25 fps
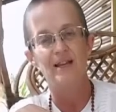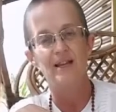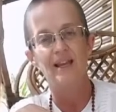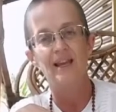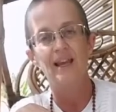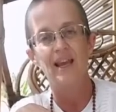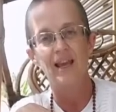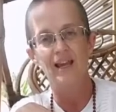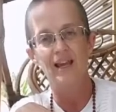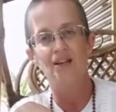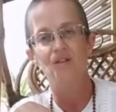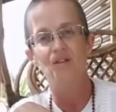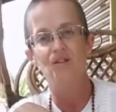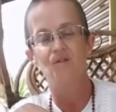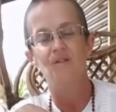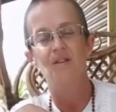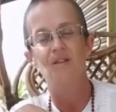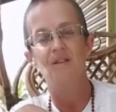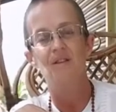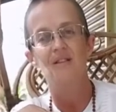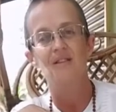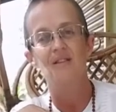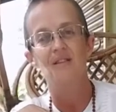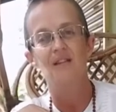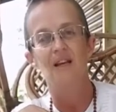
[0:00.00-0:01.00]
I can do
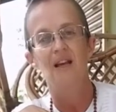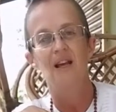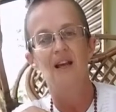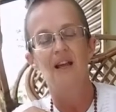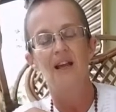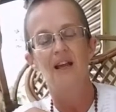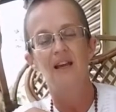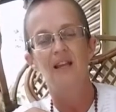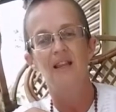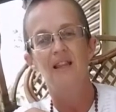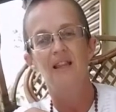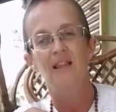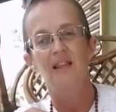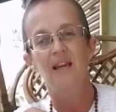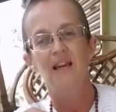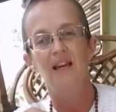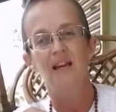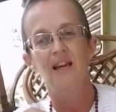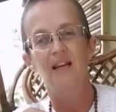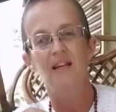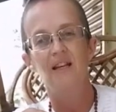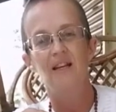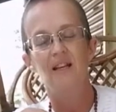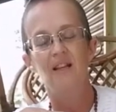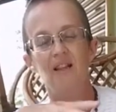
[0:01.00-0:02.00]
this.
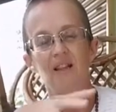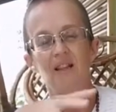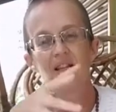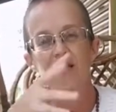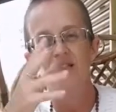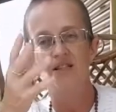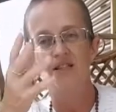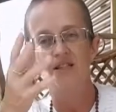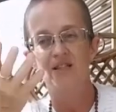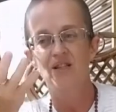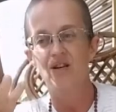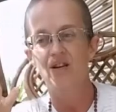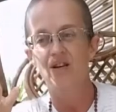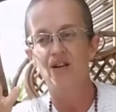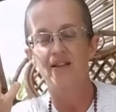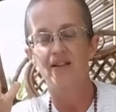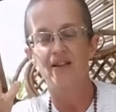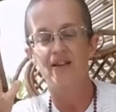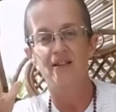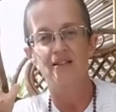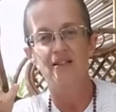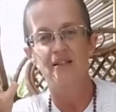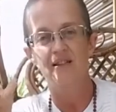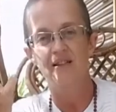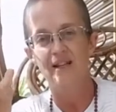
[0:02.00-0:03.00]
Then this thought
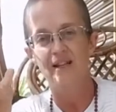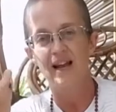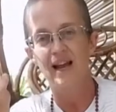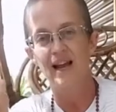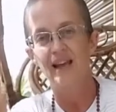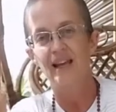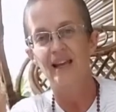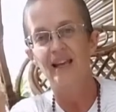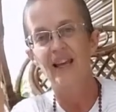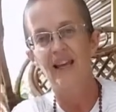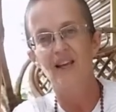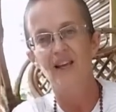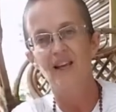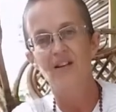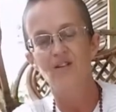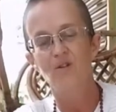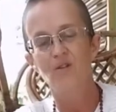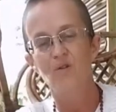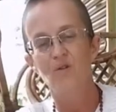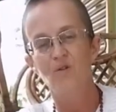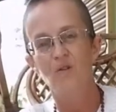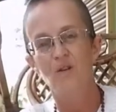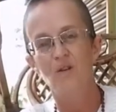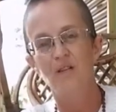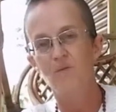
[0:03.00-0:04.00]
that says I can't
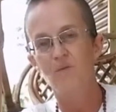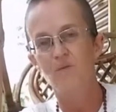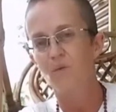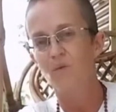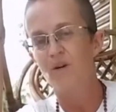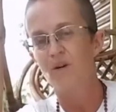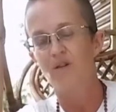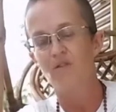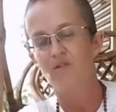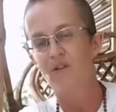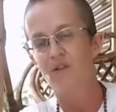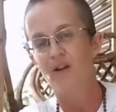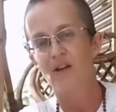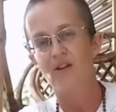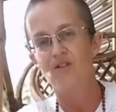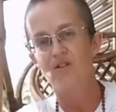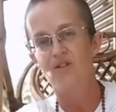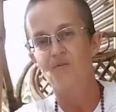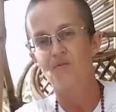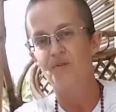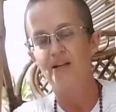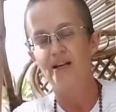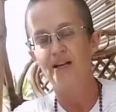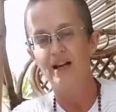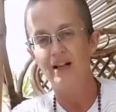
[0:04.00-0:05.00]
do this won't affect
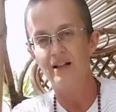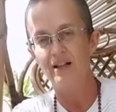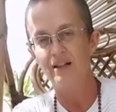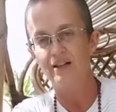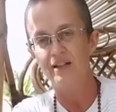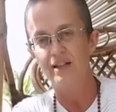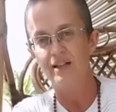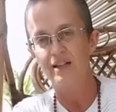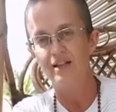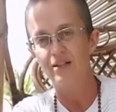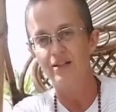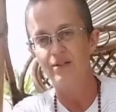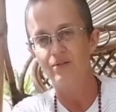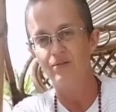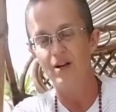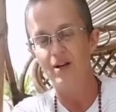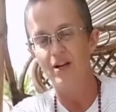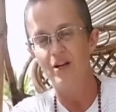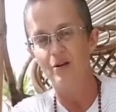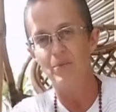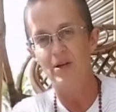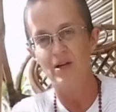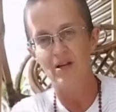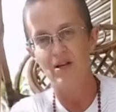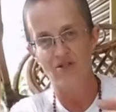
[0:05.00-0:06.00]
your reality,
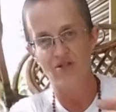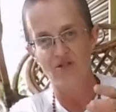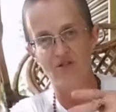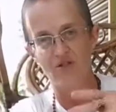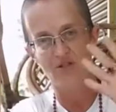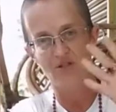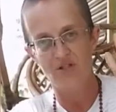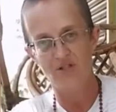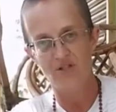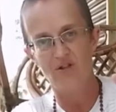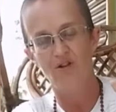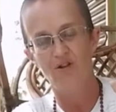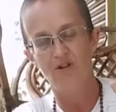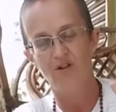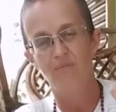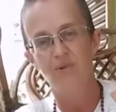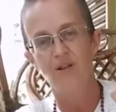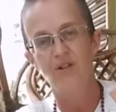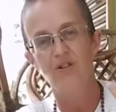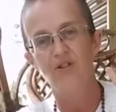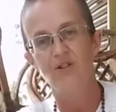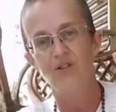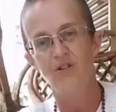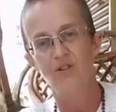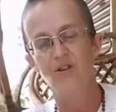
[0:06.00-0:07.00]
right? Because you're
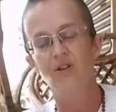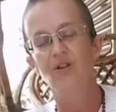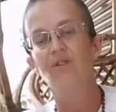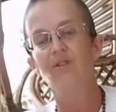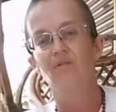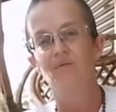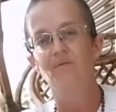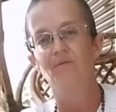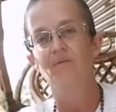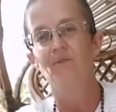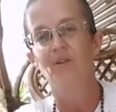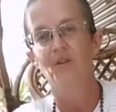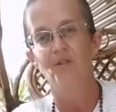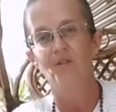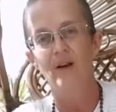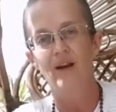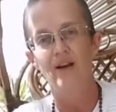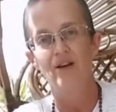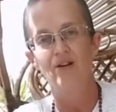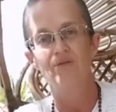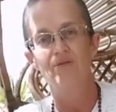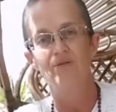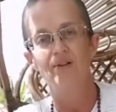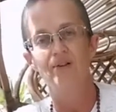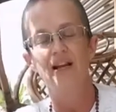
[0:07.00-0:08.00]
determined. You're going to create
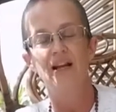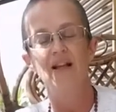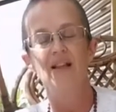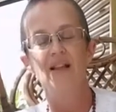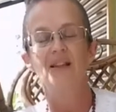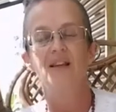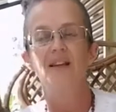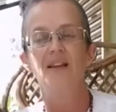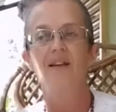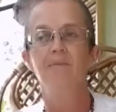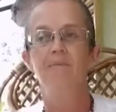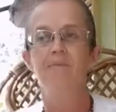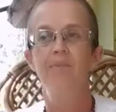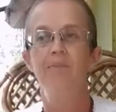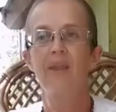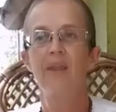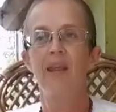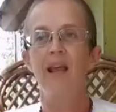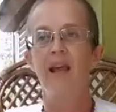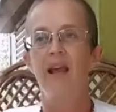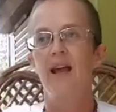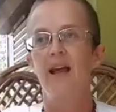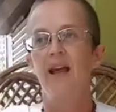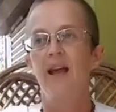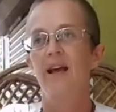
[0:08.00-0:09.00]
your reality.
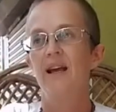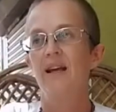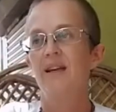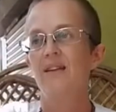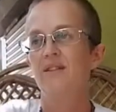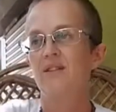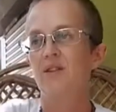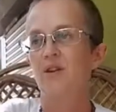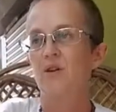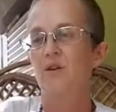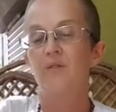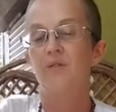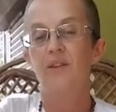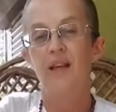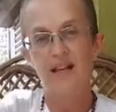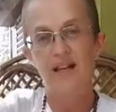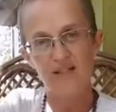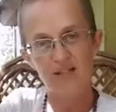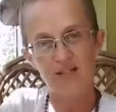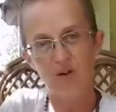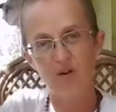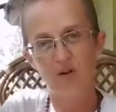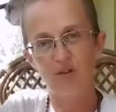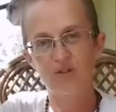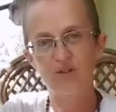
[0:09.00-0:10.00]
So that's
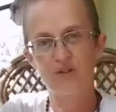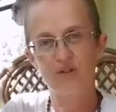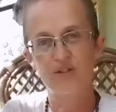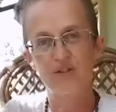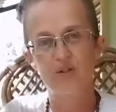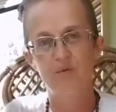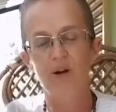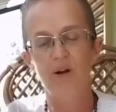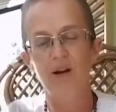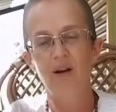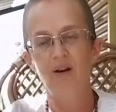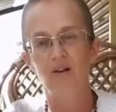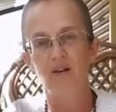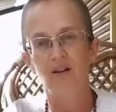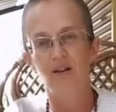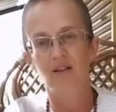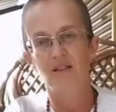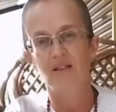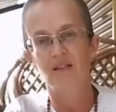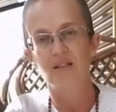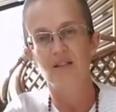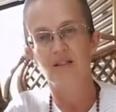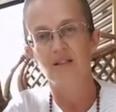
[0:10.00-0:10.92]
conscious awareness.